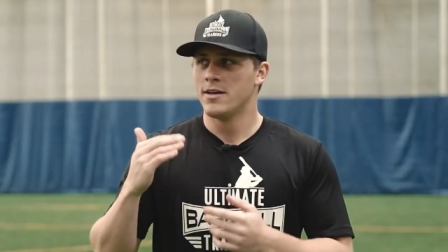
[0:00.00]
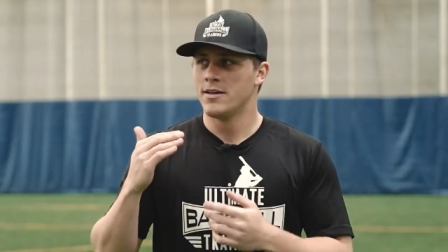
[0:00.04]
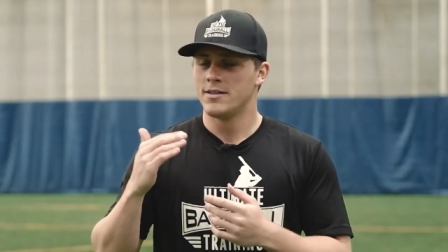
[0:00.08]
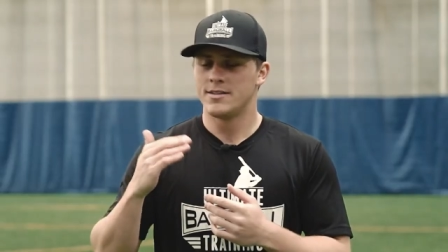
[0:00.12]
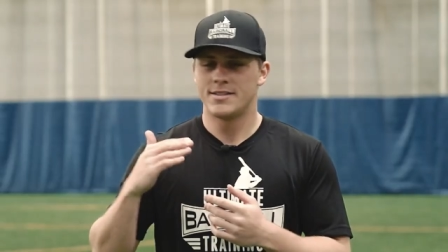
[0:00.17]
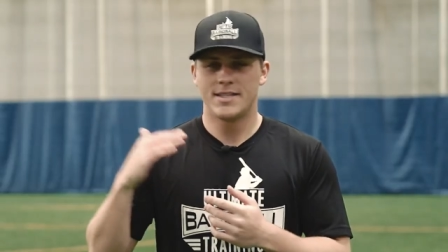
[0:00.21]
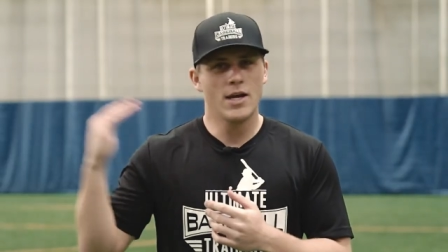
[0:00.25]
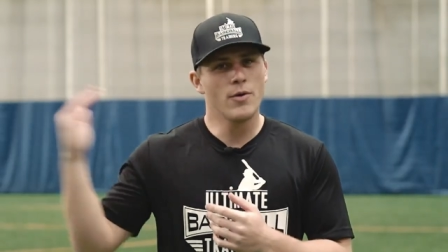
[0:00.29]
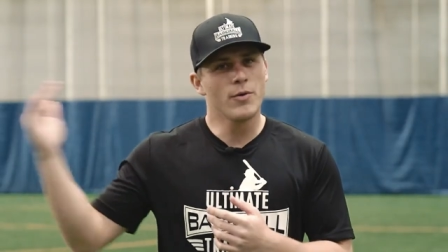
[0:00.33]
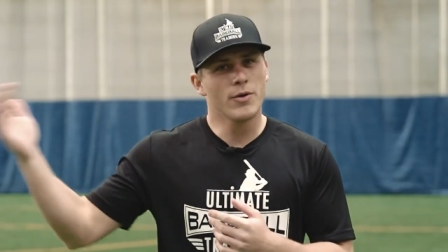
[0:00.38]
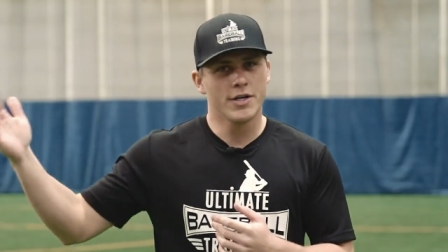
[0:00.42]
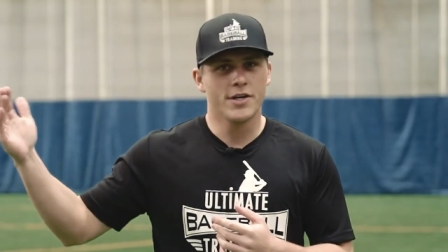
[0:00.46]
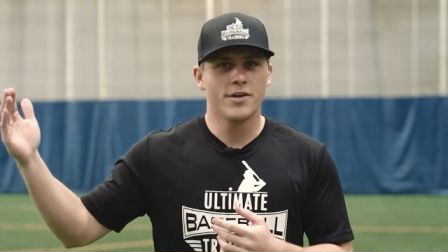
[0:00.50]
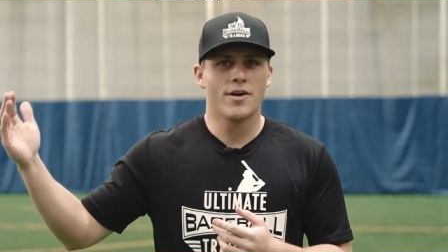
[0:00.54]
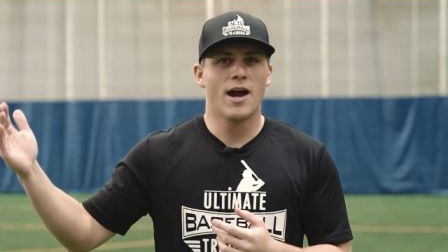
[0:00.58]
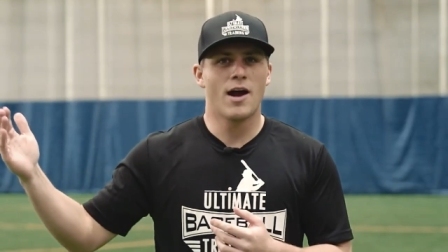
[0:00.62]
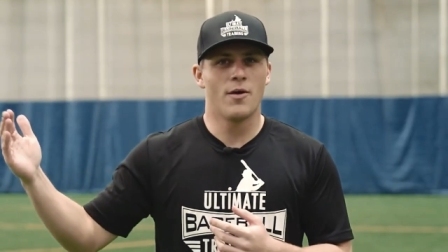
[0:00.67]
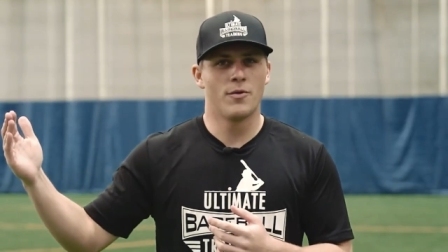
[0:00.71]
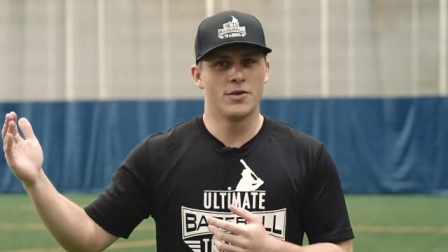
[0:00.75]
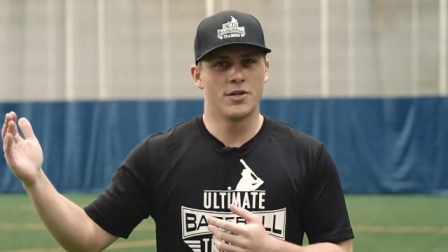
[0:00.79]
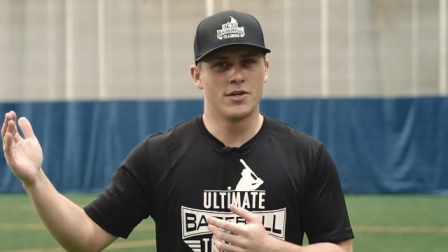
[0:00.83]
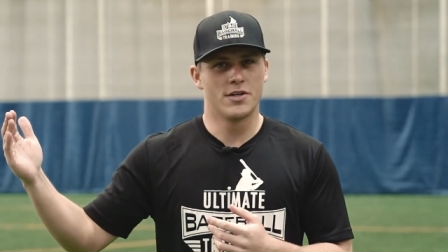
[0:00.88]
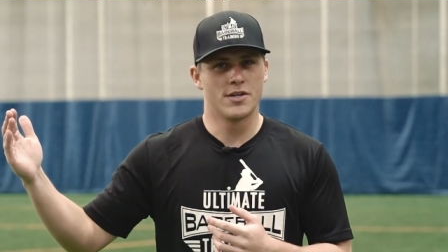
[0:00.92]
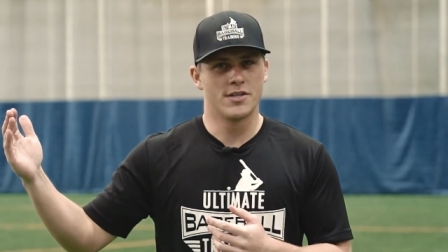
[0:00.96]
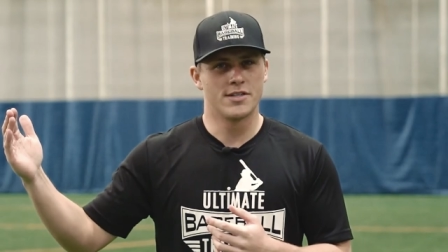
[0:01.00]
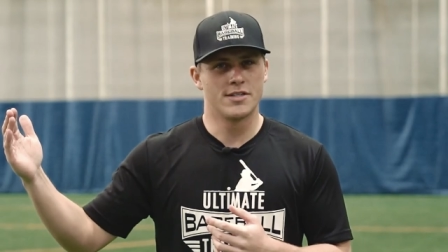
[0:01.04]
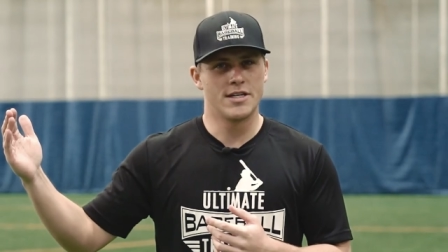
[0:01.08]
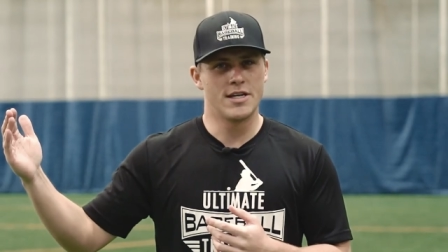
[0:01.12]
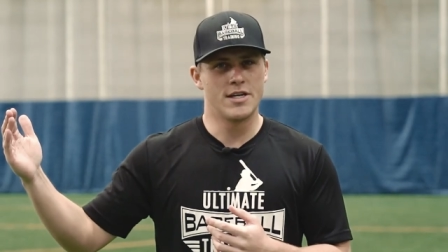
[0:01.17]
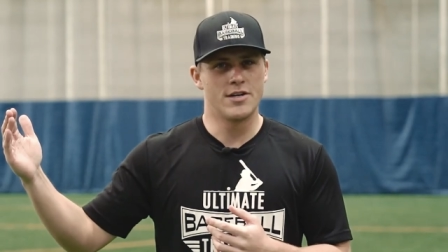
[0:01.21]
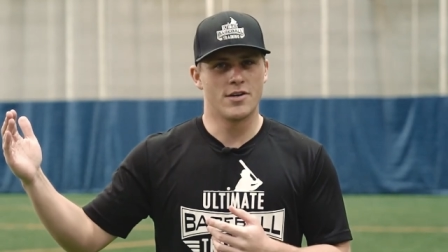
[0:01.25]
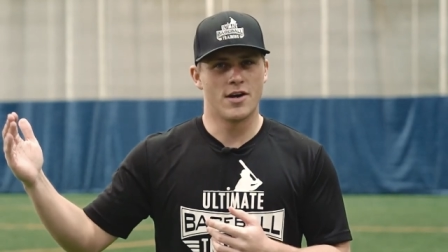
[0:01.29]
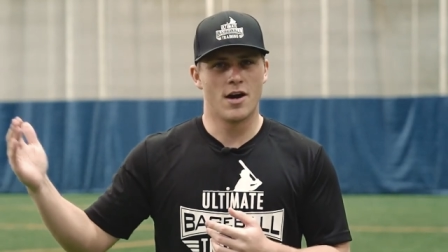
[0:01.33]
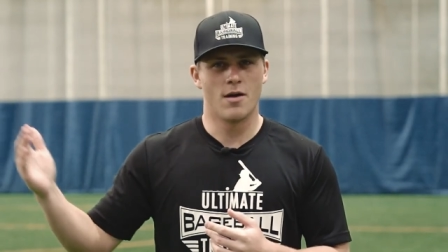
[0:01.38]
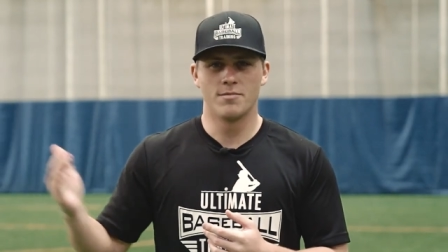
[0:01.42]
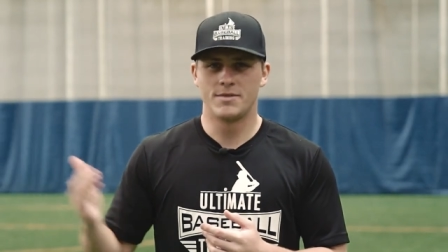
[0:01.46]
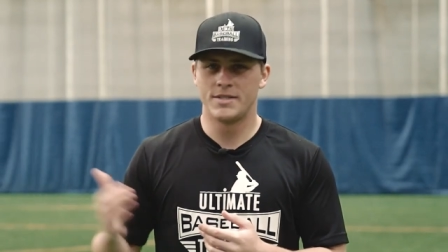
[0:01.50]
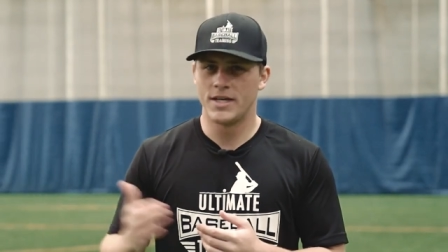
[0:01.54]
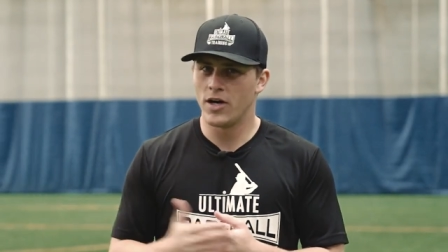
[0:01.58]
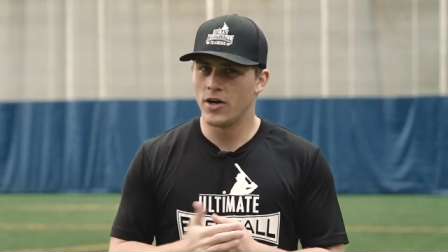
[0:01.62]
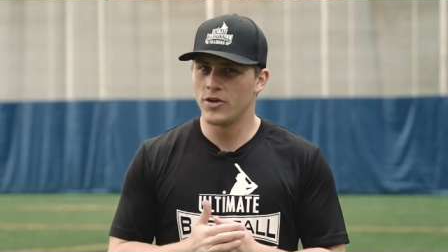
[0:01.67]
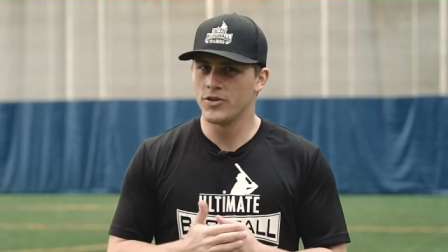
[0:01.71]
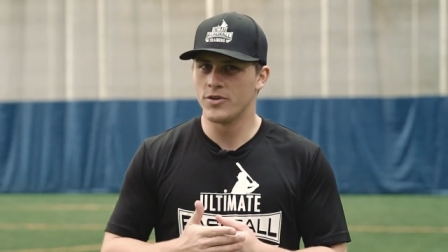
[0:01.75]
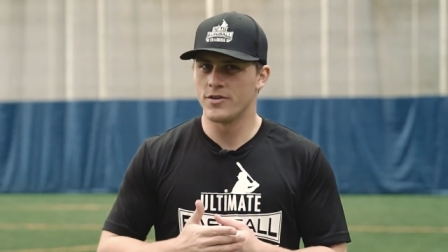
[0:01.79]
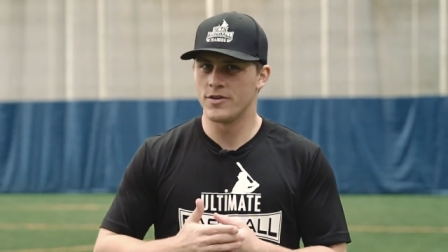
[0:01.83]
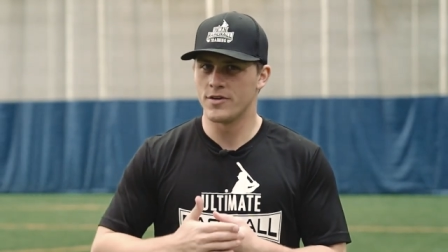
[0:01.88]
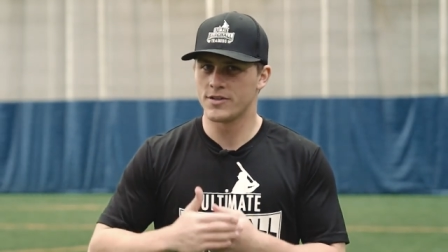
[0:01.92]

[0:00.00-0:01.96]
See where you're at when you're a senior. I'm telling you,